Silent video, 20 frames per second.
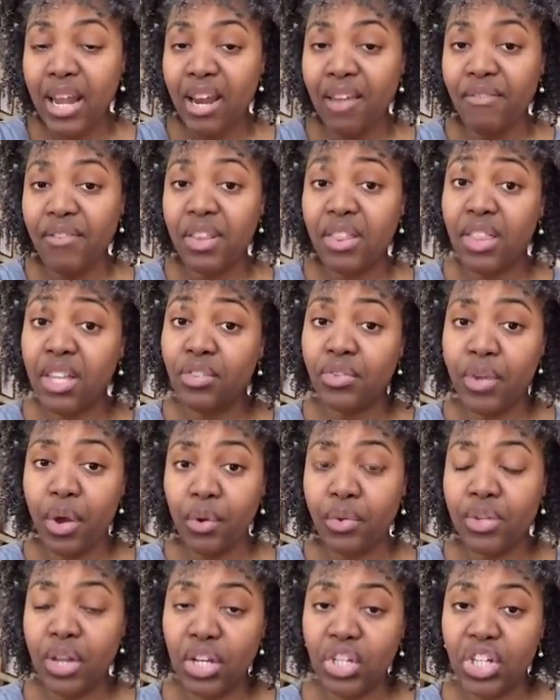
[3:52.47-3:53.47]
And if this
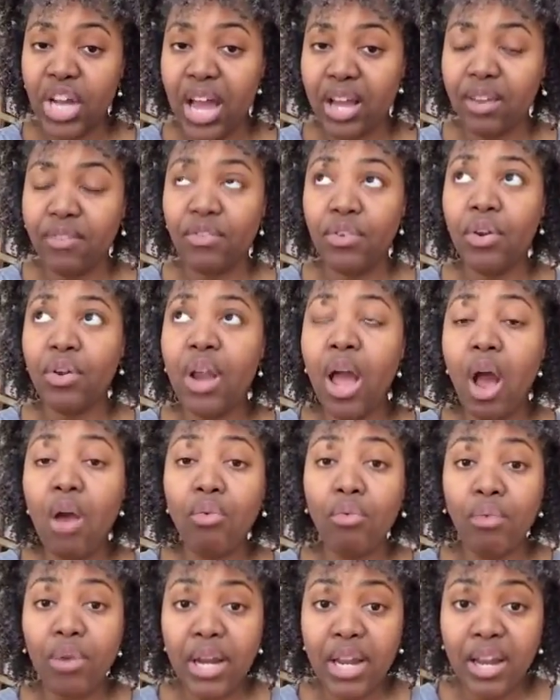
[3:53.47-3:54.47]
goes unchecked, if you're not
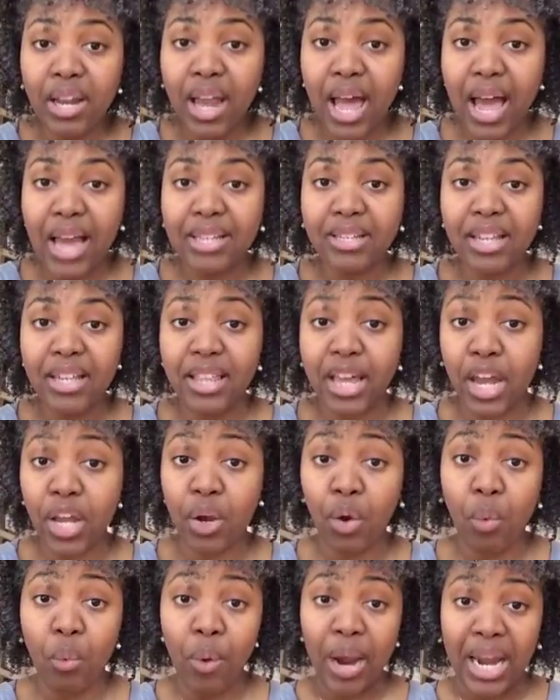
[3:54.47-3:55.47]
realizing that
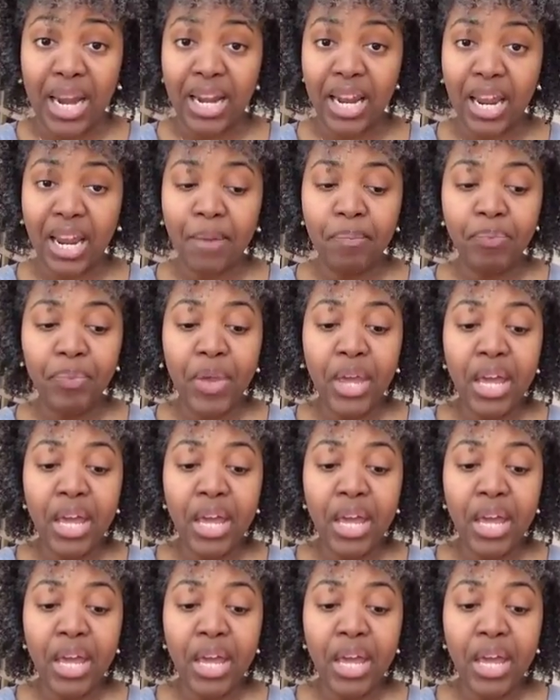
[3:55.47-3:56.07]
you're waiting,